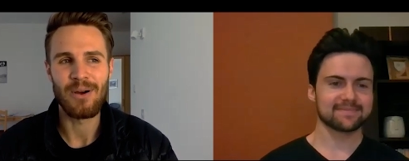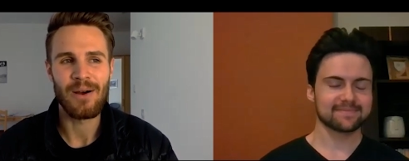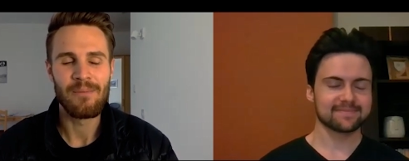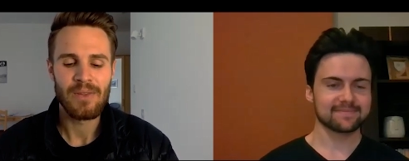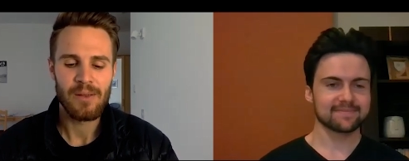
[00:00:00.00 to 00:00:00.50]

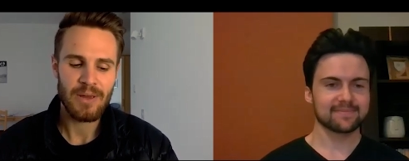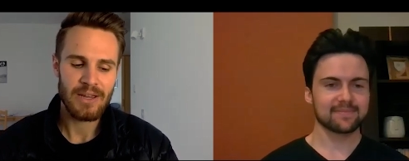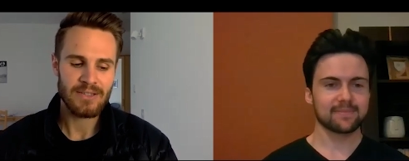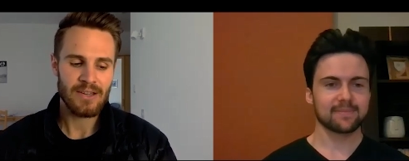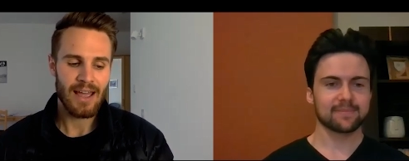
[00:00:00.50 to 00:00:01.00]
Speaker 1: but
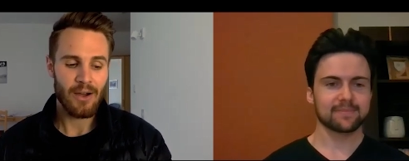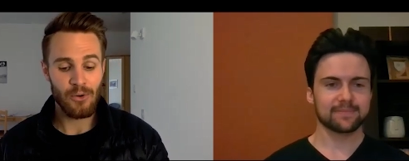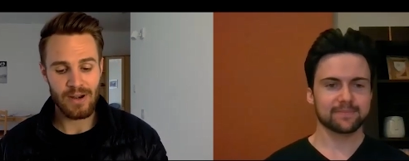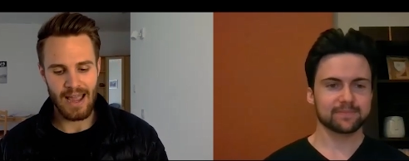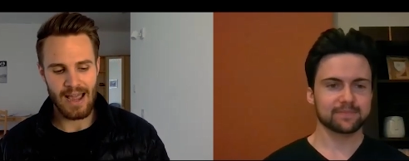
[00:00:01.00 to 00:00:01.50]
because i'd
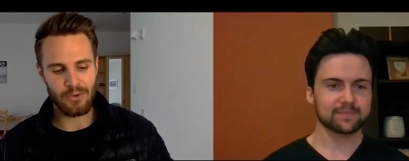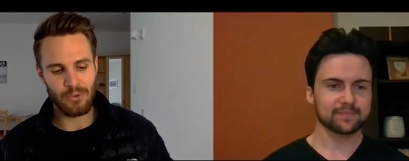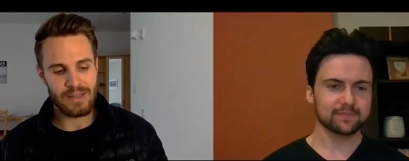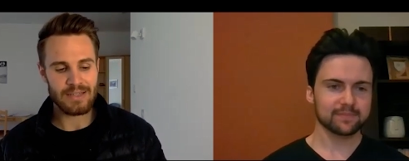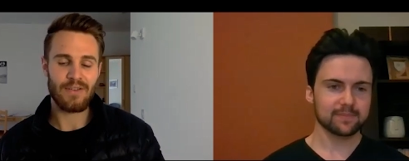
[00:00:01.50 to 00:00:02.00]
already had
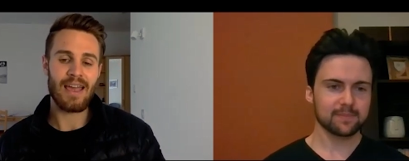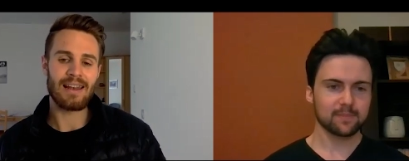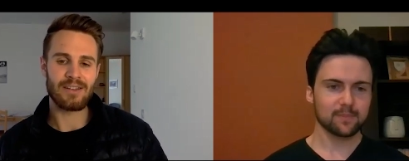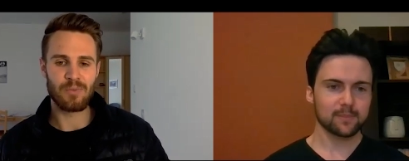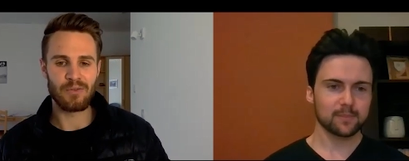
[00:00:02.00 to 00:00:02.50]
all these
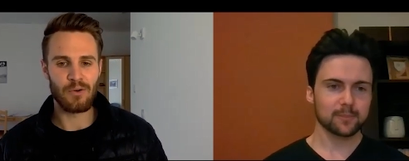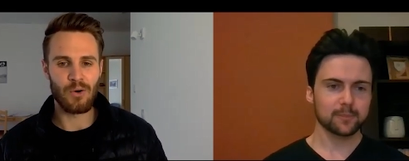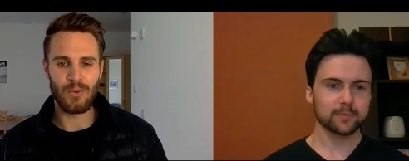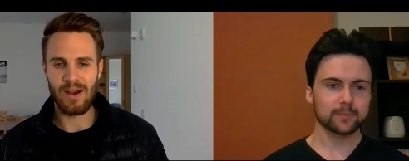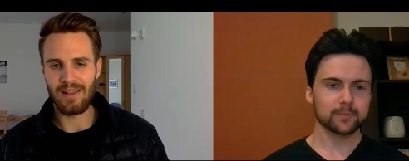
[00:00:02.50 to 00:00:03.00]
failures
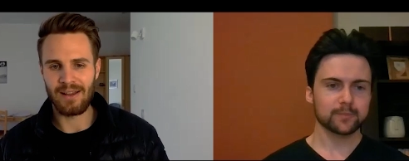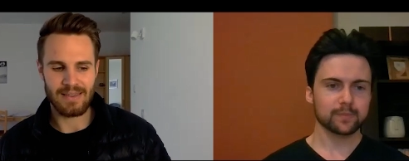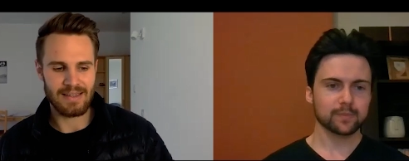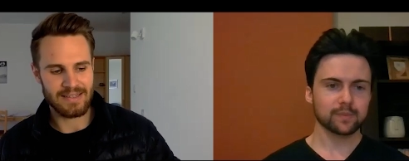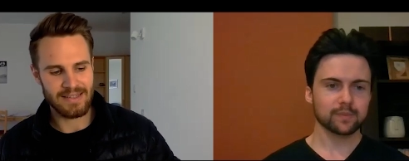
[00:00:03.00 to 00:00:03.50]
before where like
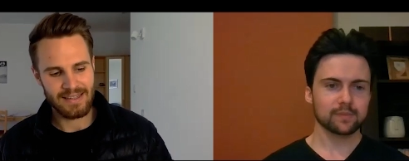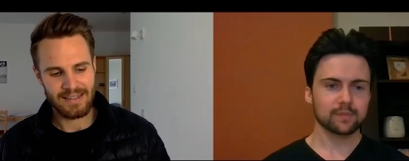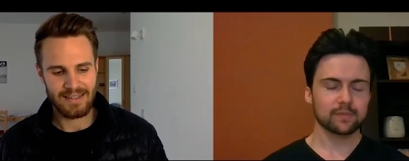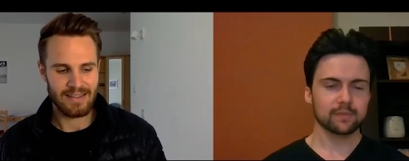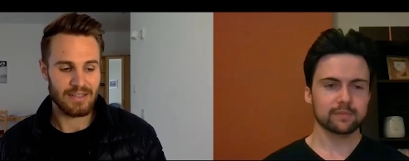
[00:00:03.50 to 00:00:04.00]
this
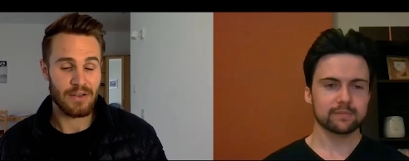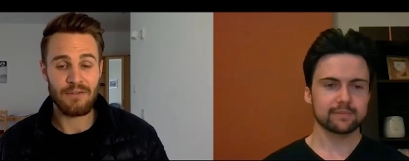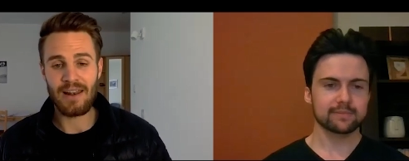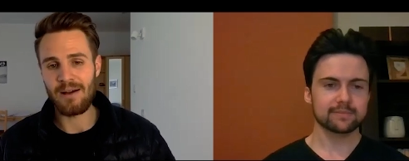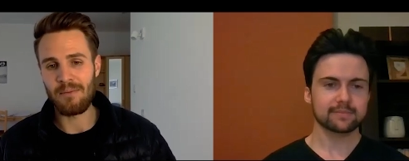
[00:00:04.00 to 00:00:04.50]
this
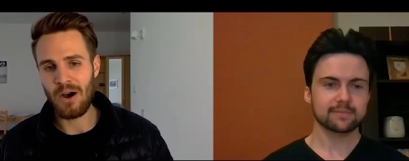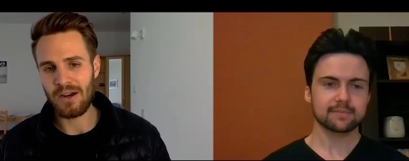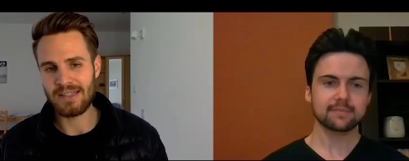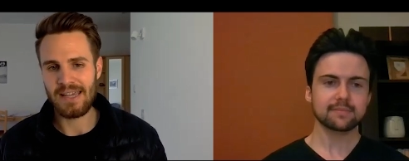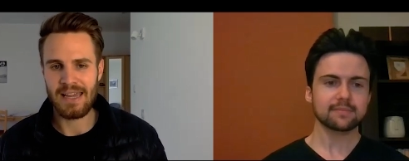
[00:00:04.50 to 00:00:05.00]
affiliate
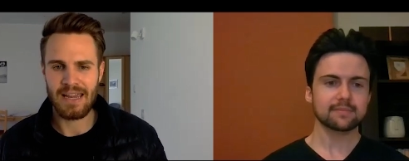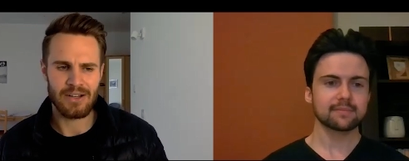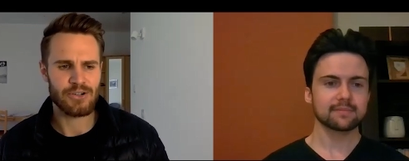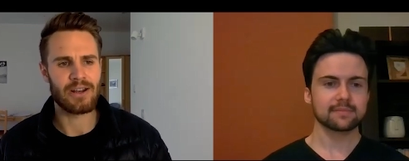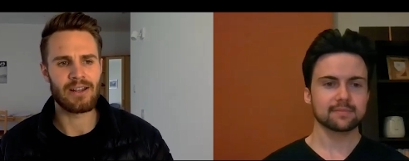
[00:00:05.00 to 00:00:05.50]
marketing i
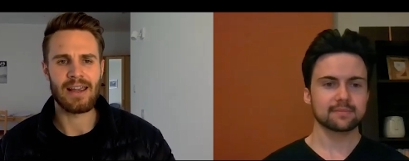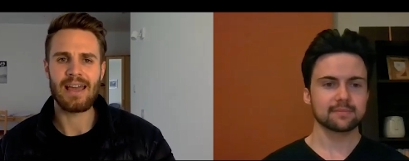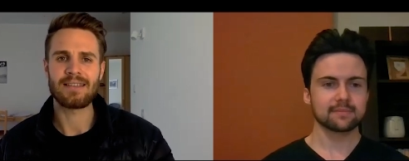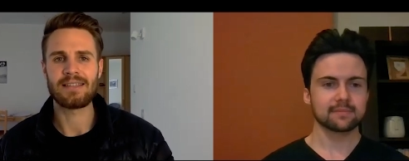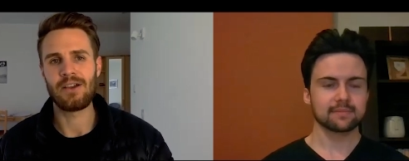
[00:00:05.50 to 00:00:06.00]
tried like
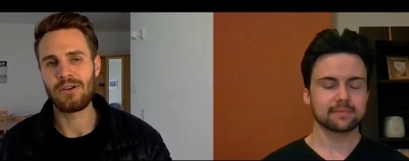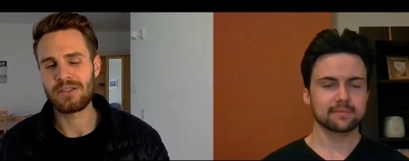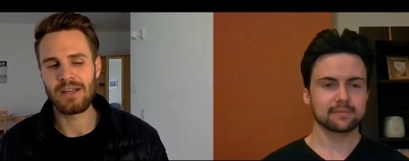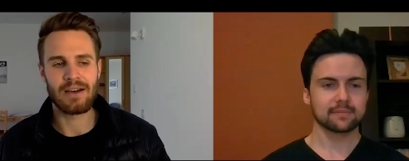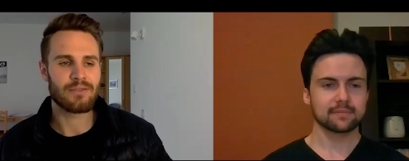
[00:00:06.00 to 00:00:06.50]
seo
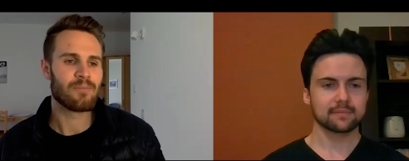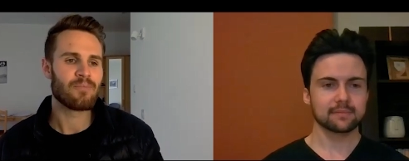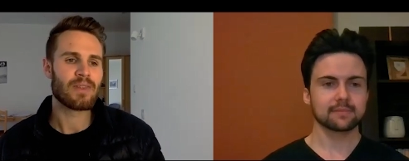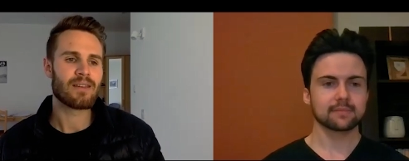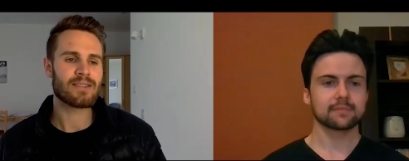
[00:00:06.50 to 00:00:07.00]
stuff
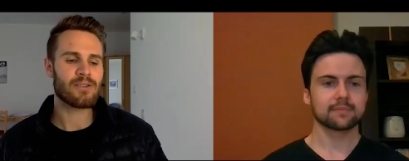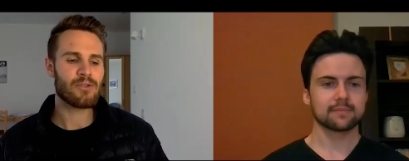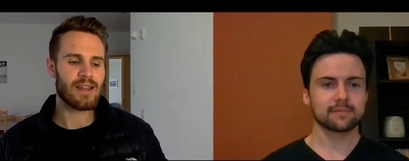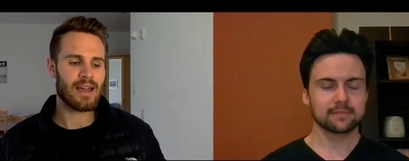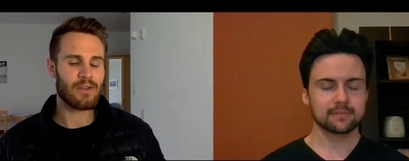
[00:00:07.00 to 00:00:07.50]
because i
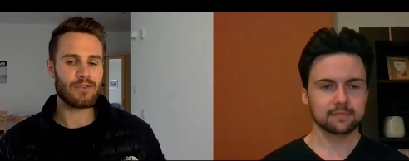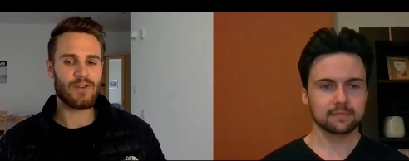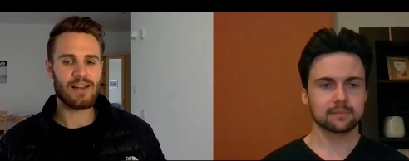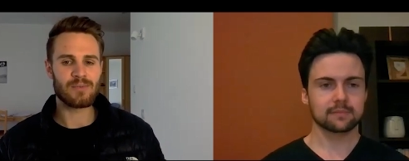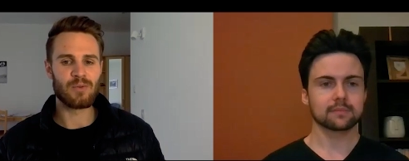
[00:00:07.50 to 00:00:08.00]
already had those
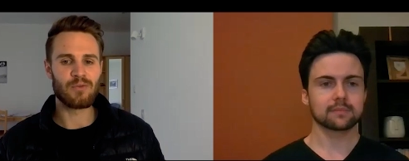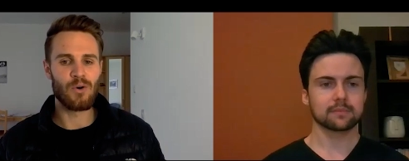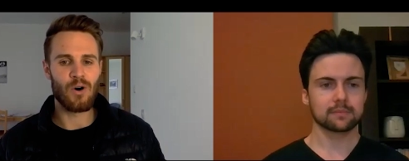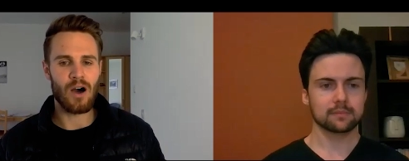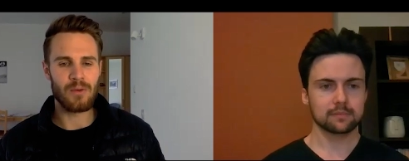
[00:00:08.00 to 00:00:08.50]
failures
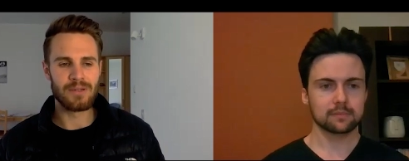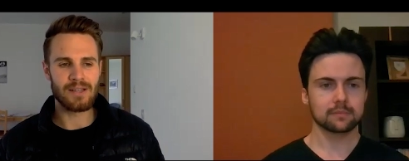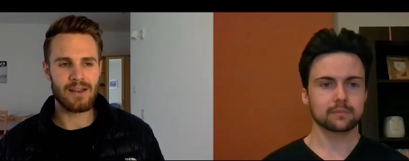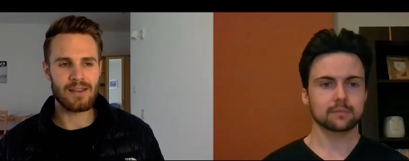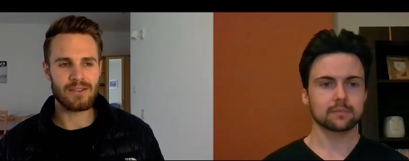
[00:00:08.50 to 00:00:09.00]
before i was
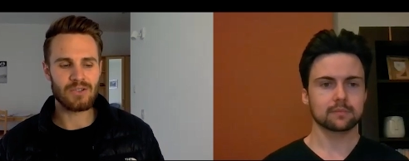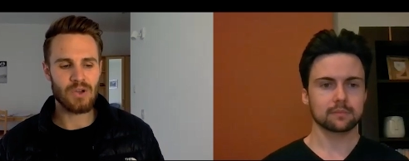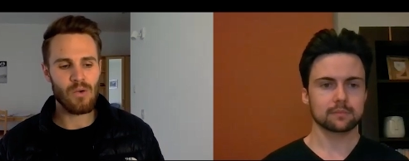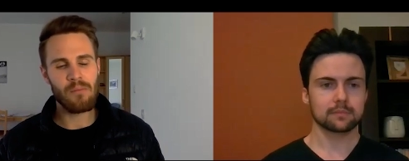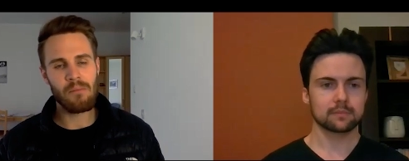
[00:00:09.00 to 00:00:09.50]
like
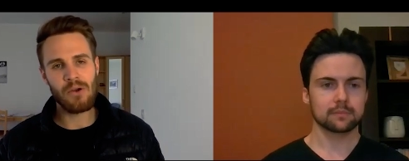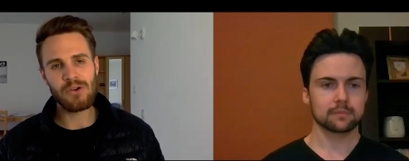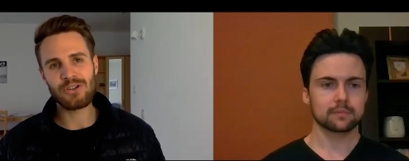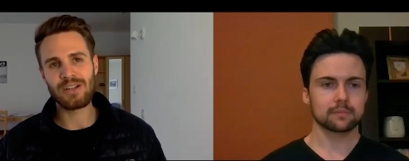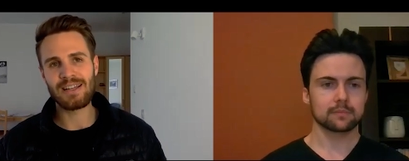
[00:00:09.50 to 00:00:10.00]
so
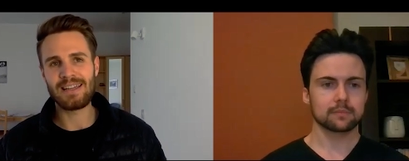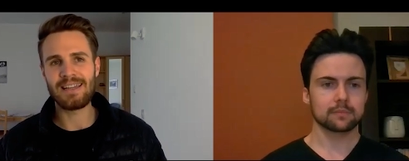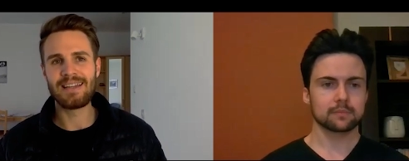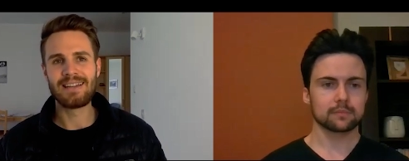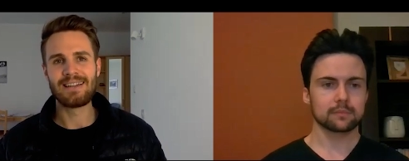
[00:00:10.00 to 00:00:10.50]

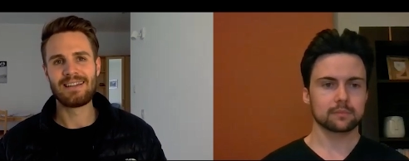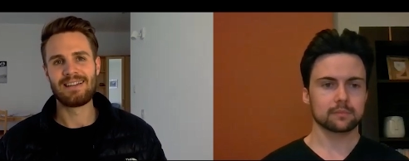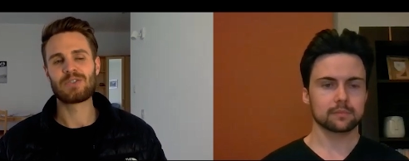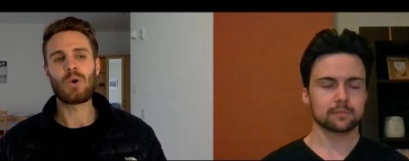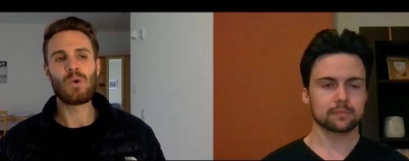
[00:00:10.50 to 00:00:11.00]
emotionally
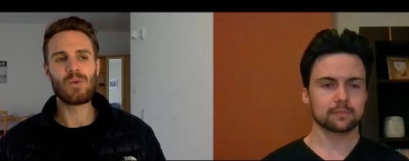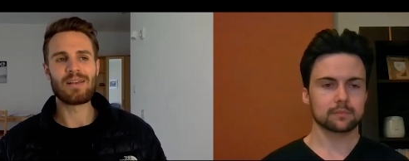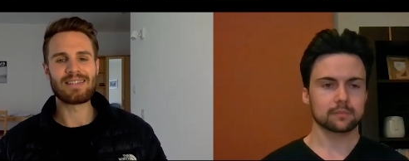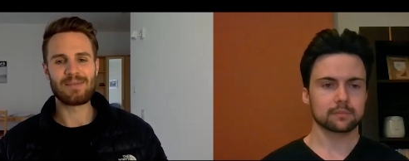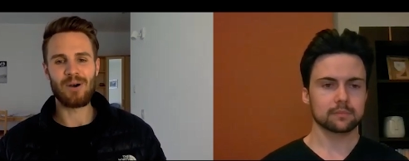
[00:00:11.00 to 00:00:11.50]

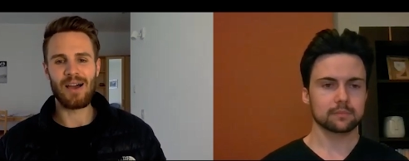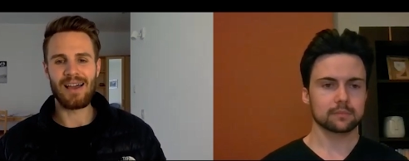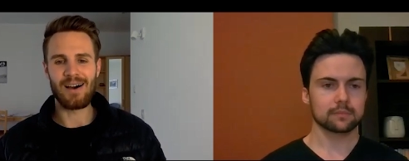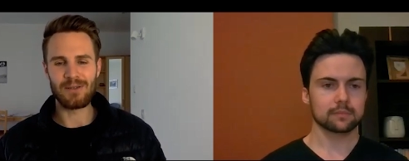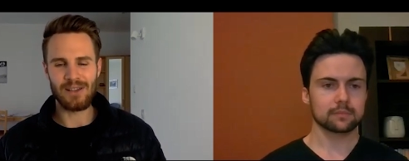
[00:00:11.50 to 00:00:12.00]
tormented by it
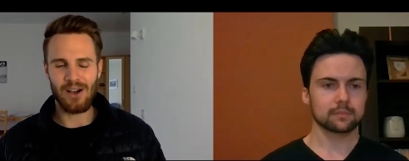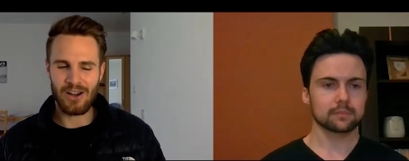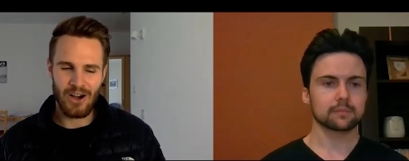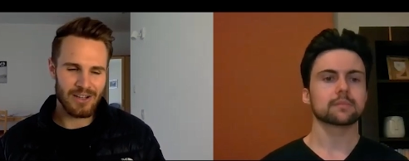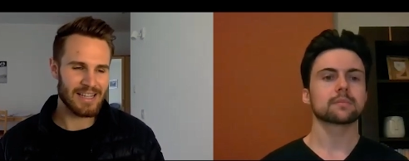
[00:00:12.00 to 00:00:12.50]
i was like i
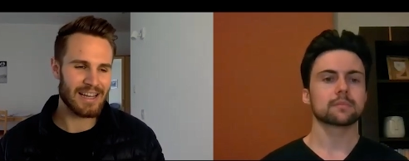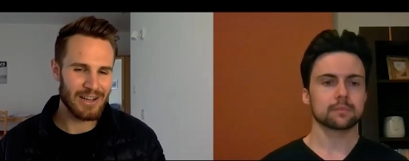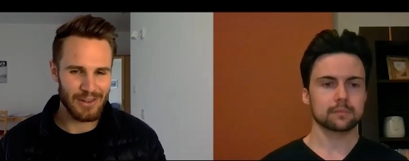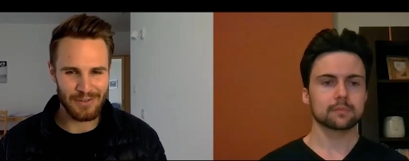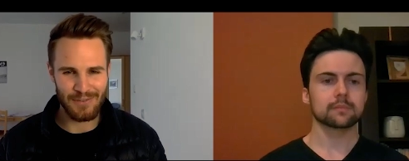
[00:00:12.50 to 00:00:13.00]
can't take another